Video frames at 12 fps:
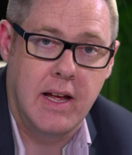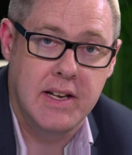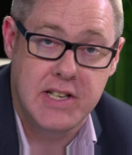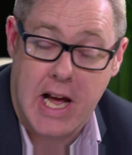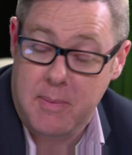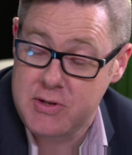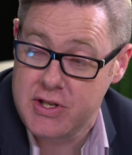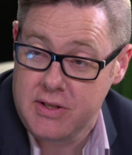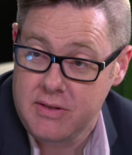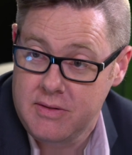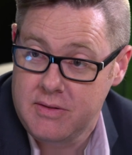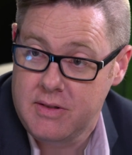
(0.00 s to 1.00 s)

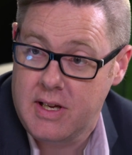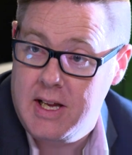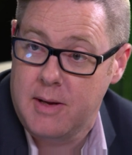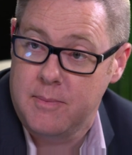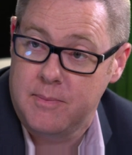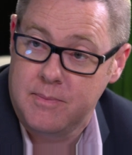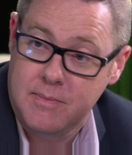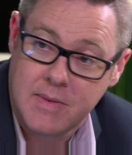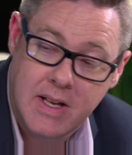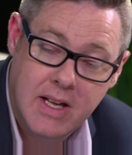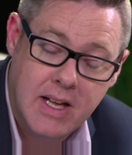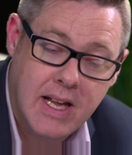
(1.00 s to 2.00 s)
adoption
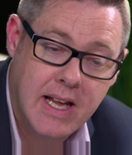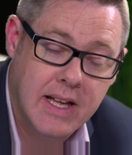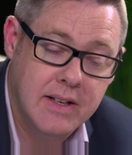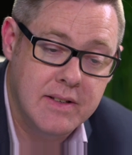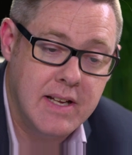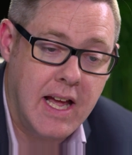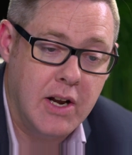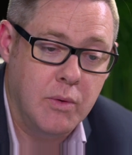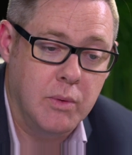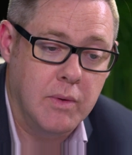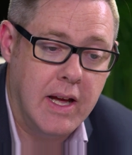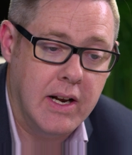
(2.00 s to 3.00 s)
and how
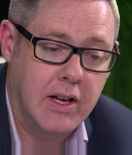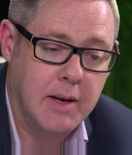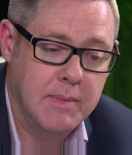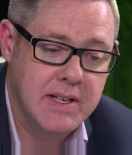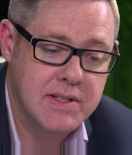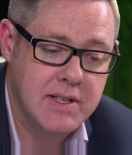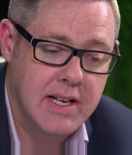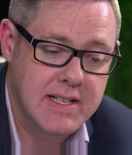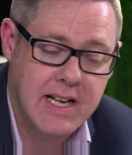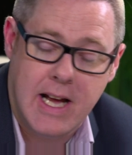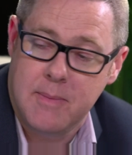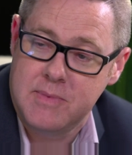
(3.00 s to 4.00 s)
do companies
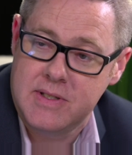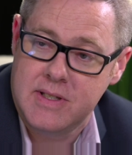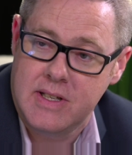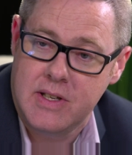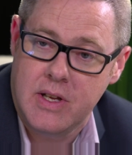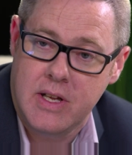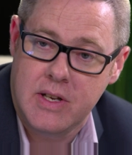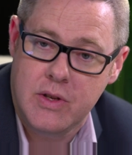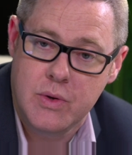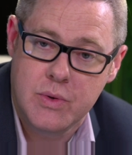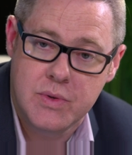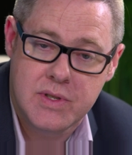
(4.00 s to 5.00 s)
adopt and
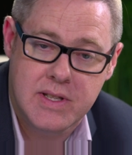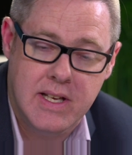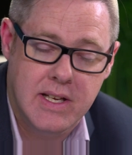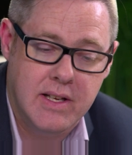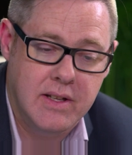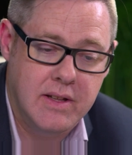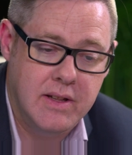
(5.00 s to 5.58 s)
use the